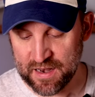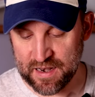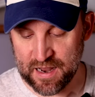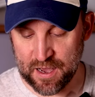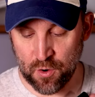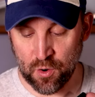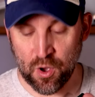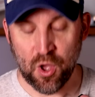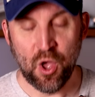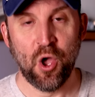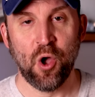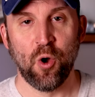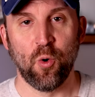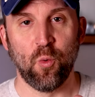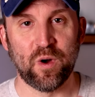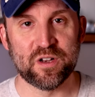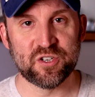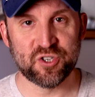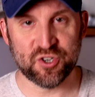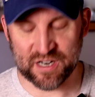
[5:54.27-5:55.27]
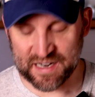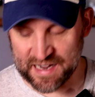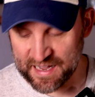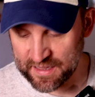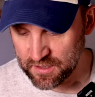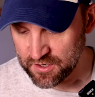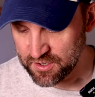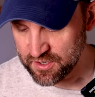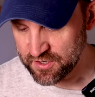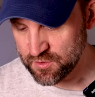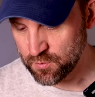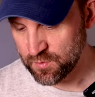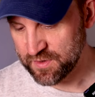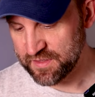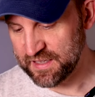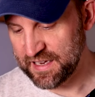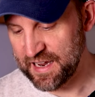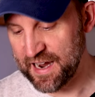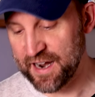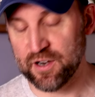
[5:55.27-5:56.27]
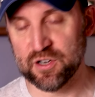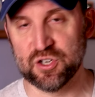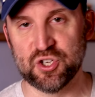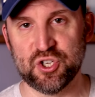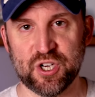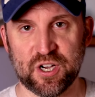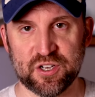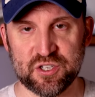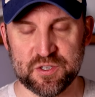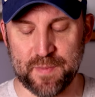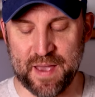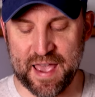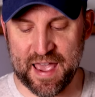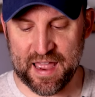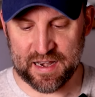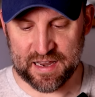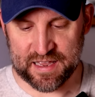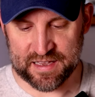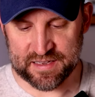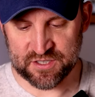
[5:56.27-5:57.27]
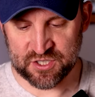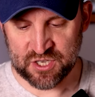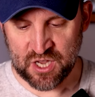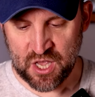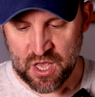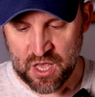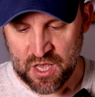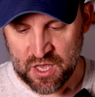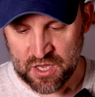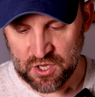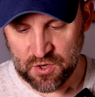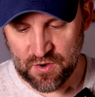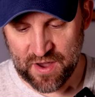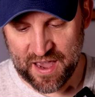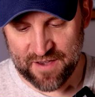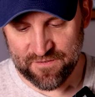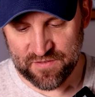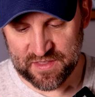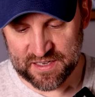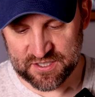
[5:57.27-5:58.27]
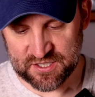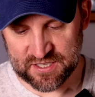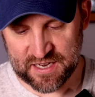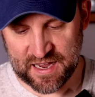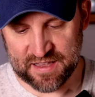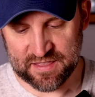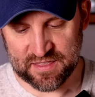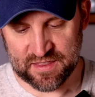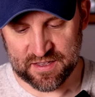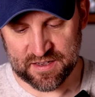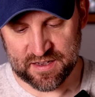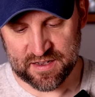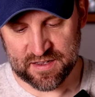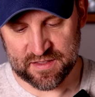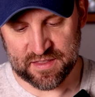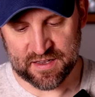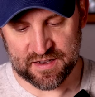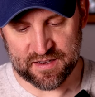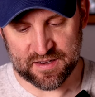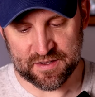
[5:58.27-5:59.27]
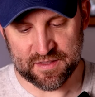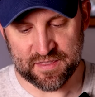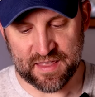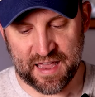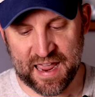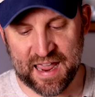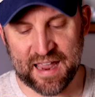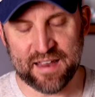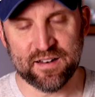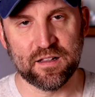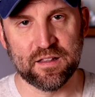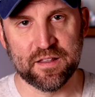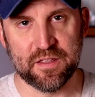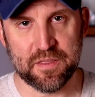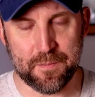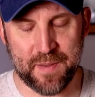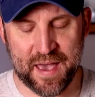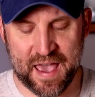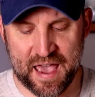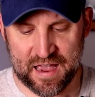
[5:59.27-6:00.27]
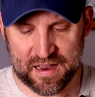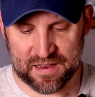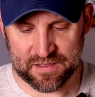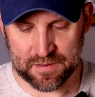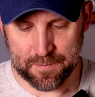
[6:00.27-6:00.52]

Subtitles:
Now, one trick I learned with the Aaron Judge bat is you have this at the handle of the bat at the